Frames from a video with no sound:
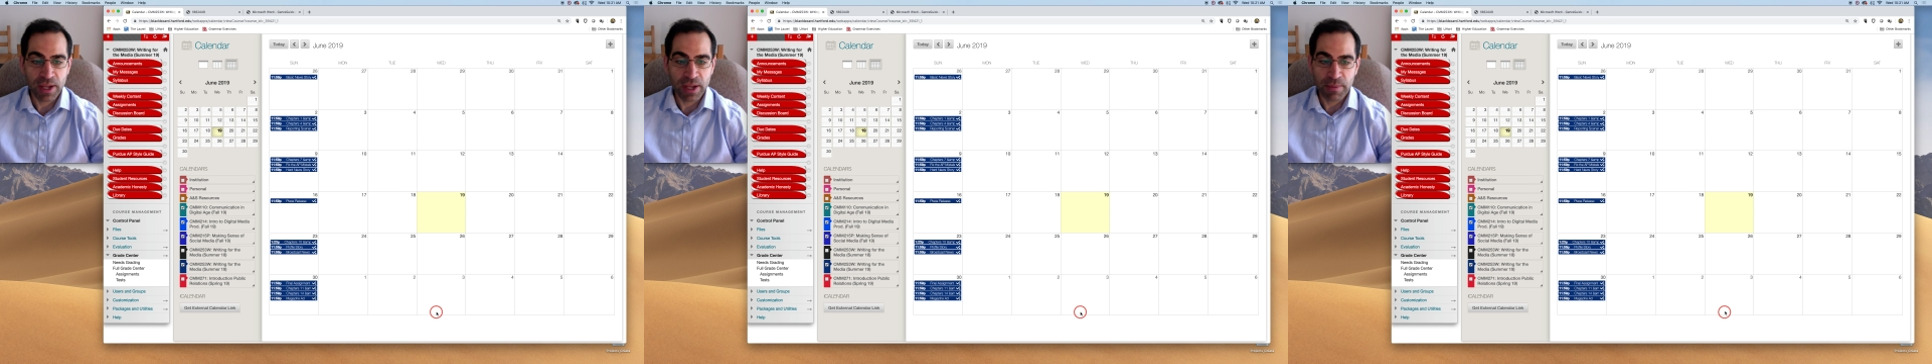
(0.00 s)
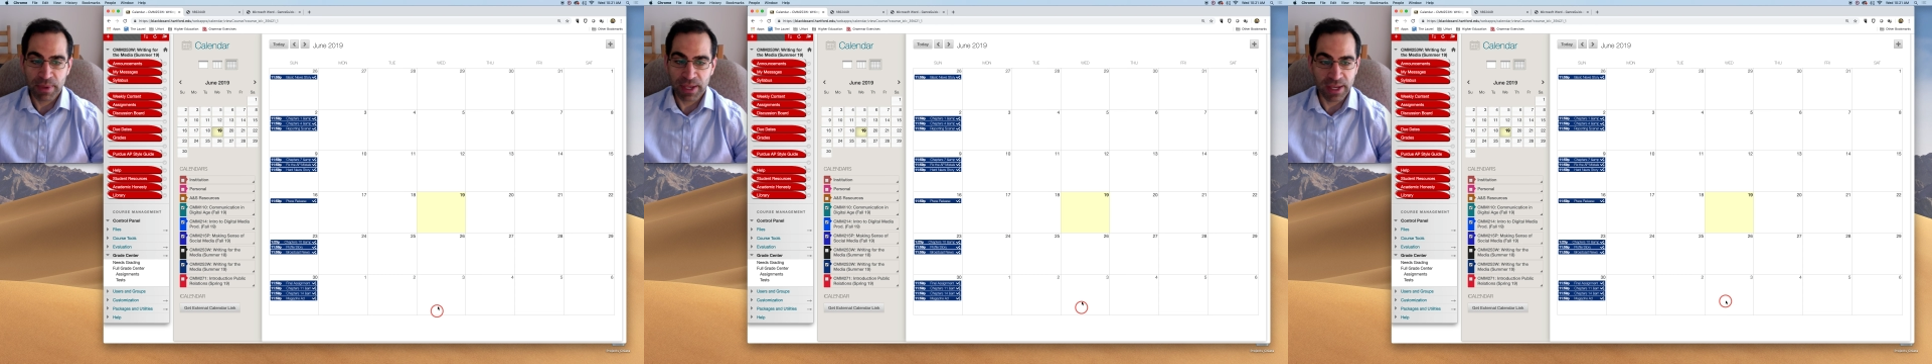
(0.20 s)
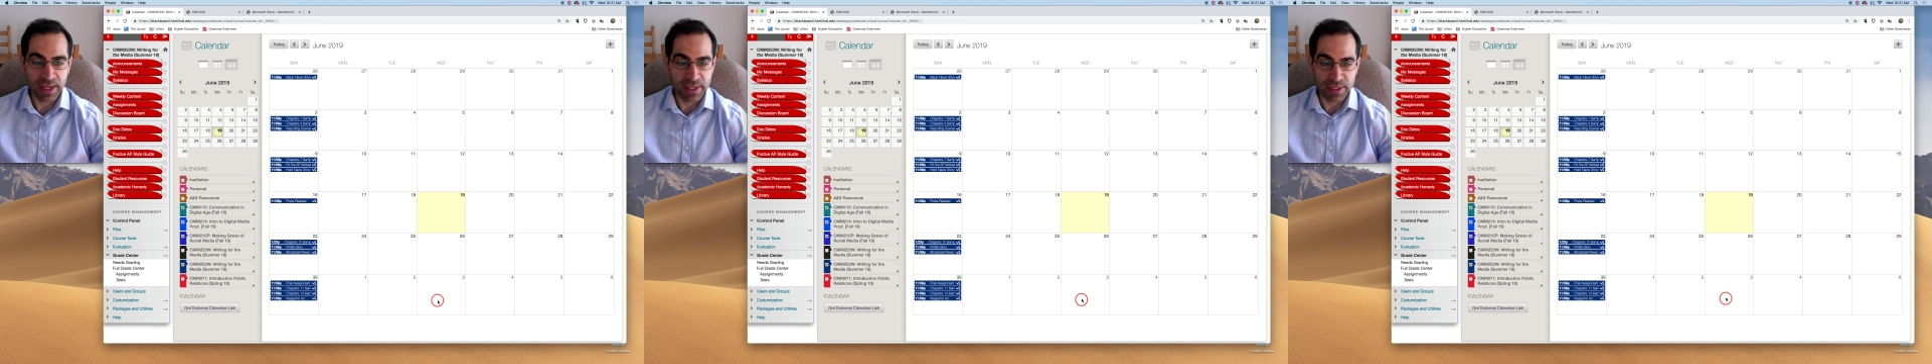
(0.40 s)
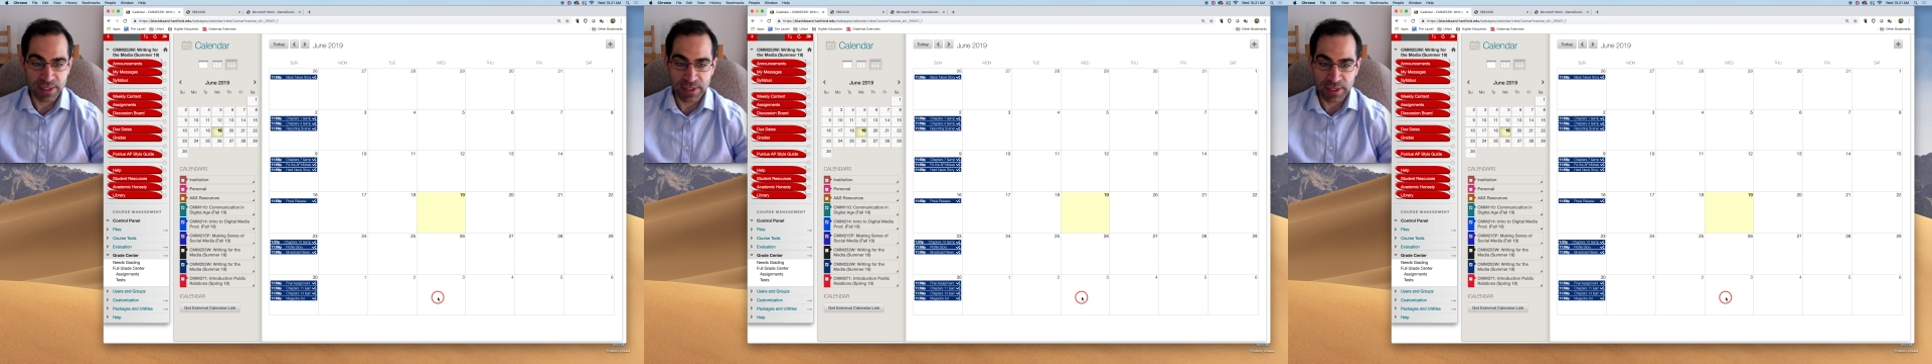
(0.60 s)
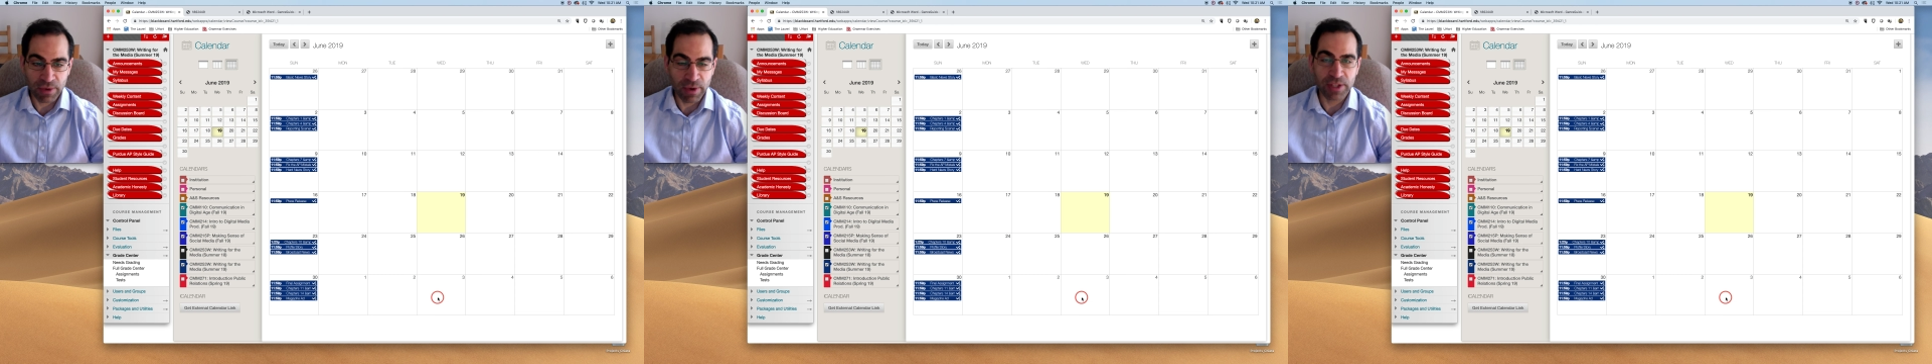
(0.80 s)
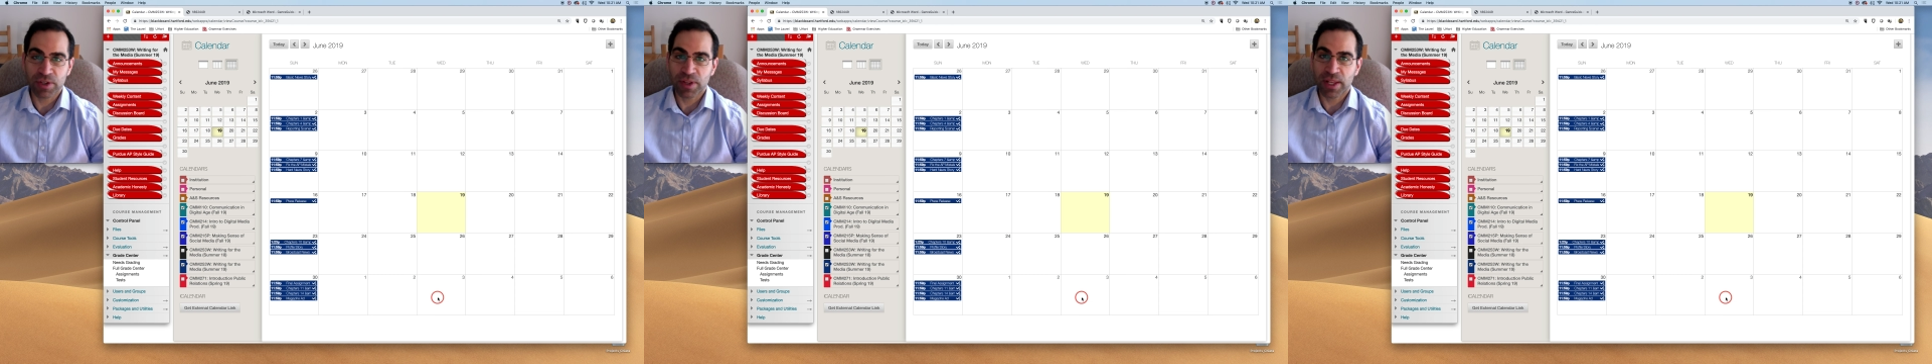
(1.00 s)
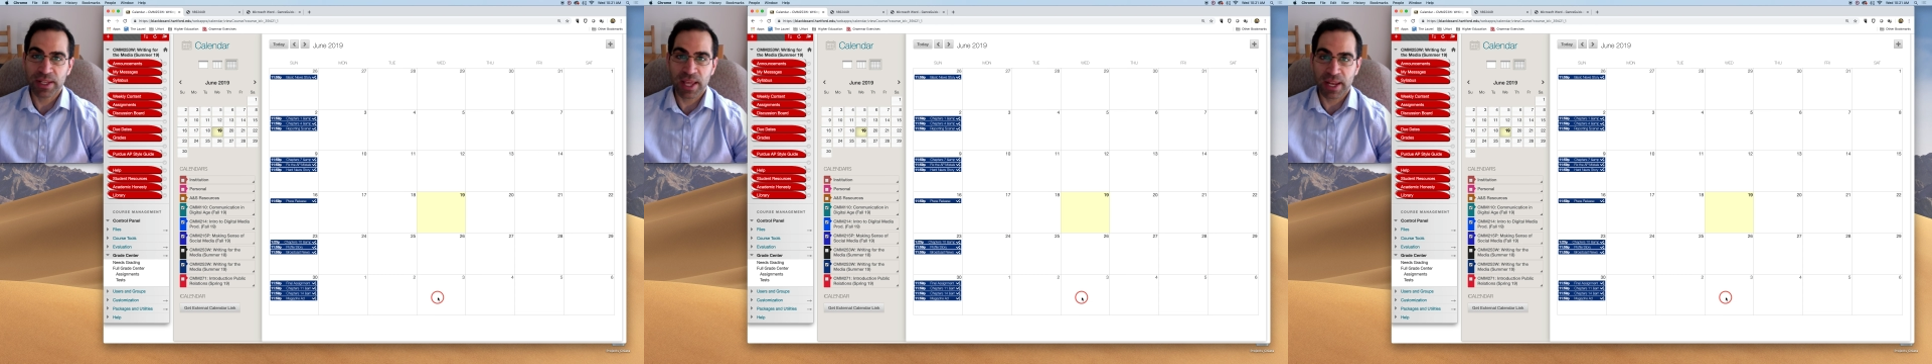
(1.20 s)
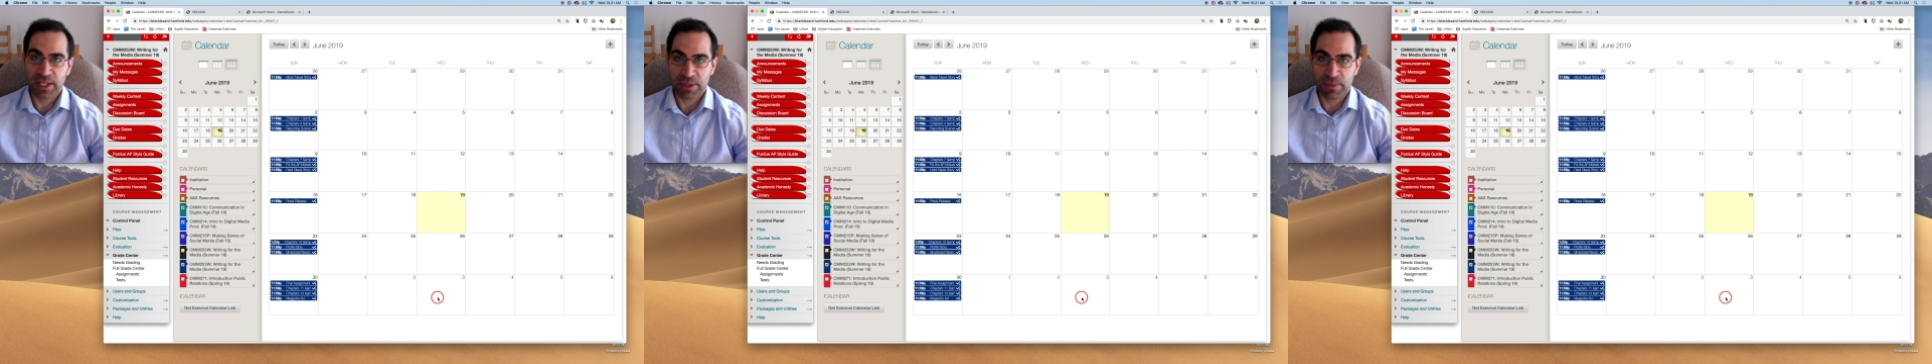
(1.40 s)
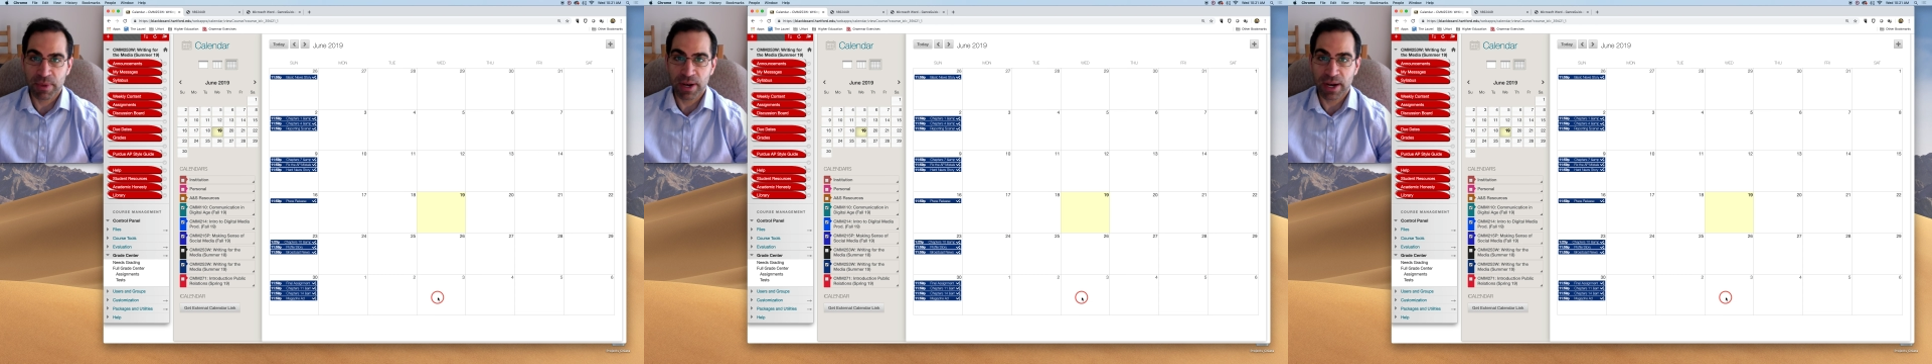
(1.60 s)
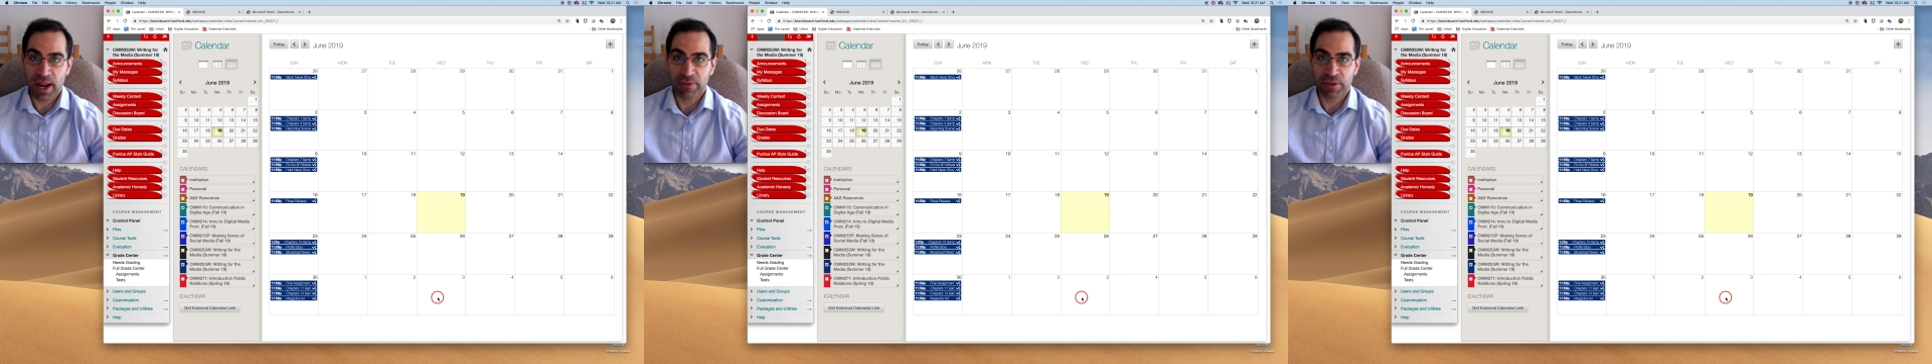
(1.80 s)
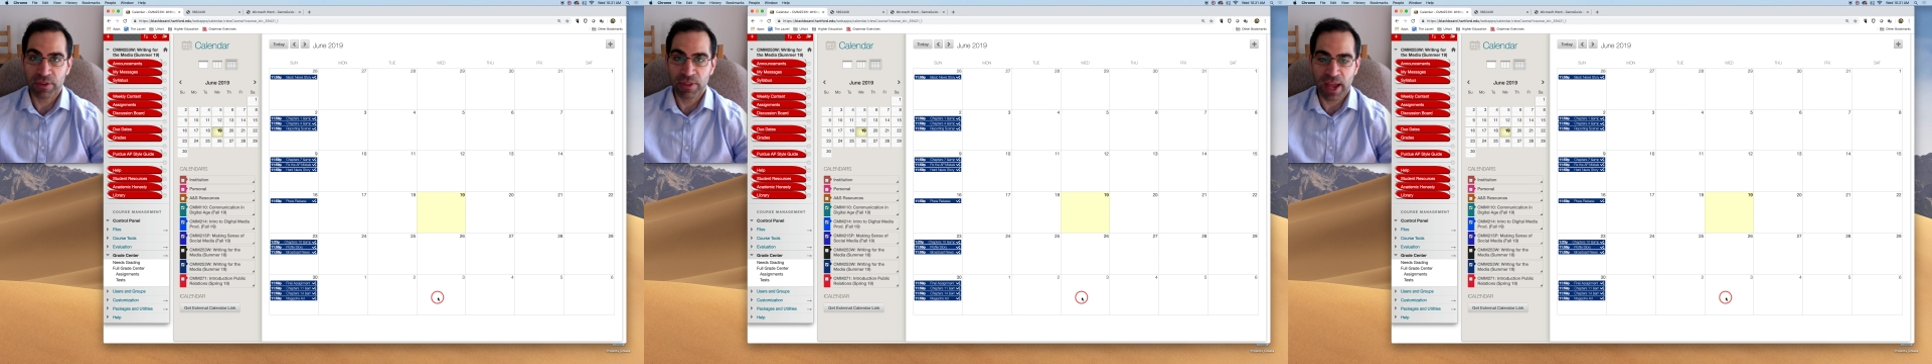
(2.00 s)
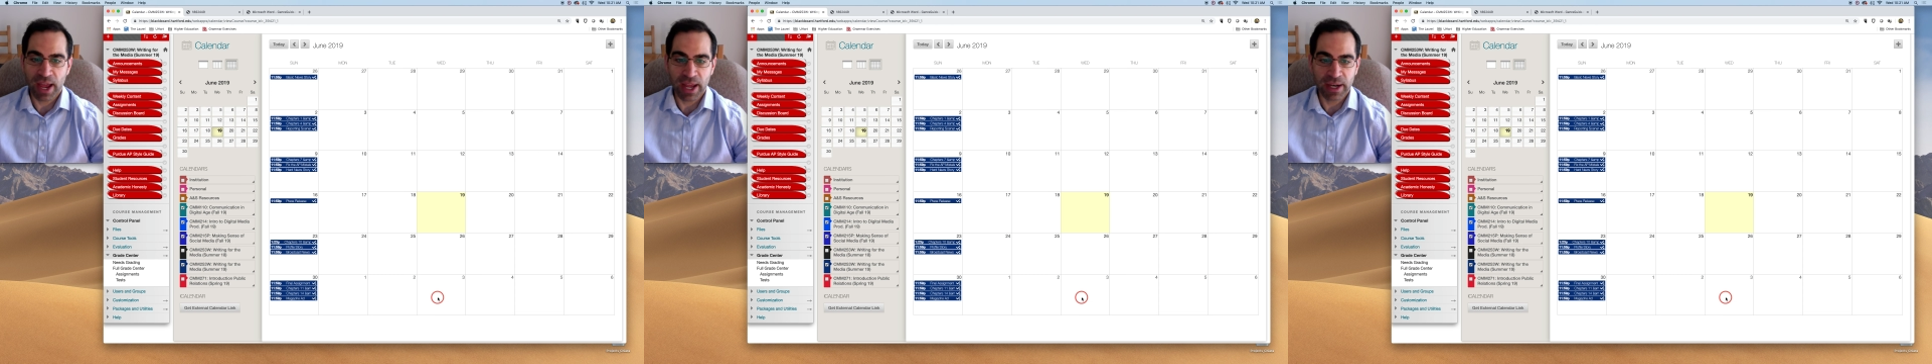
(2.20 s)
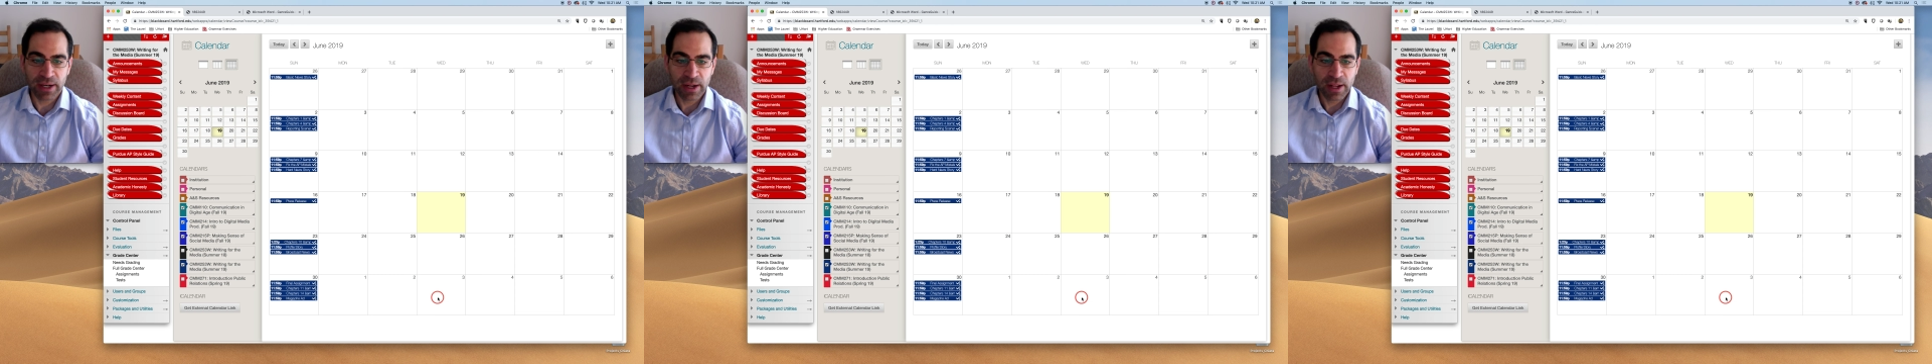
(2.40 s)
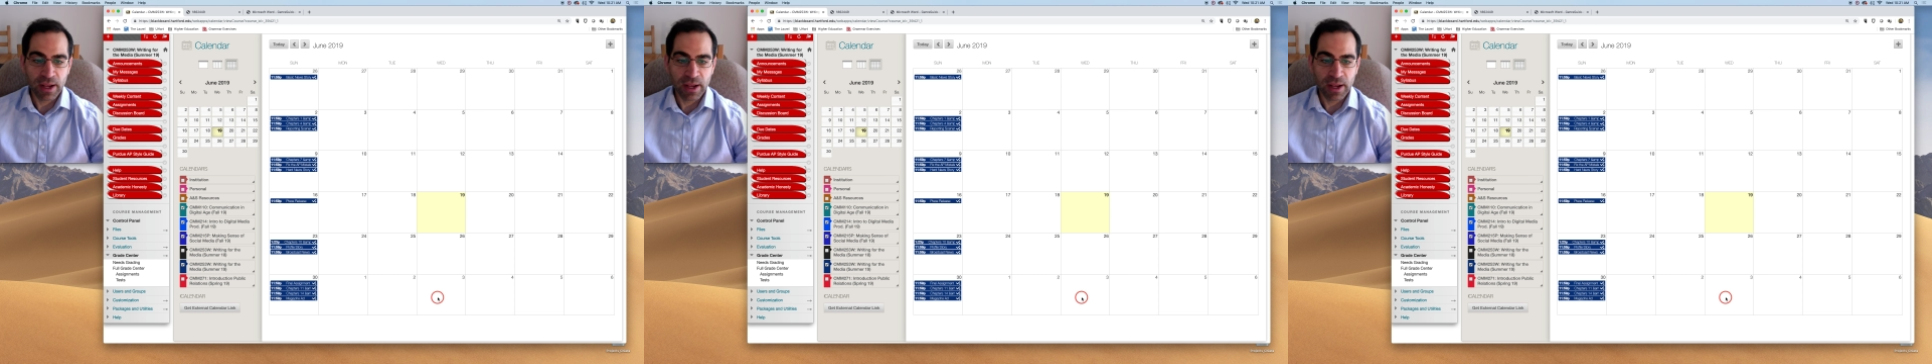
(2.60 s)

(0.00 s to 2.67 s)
because grades are then getting submitted after that.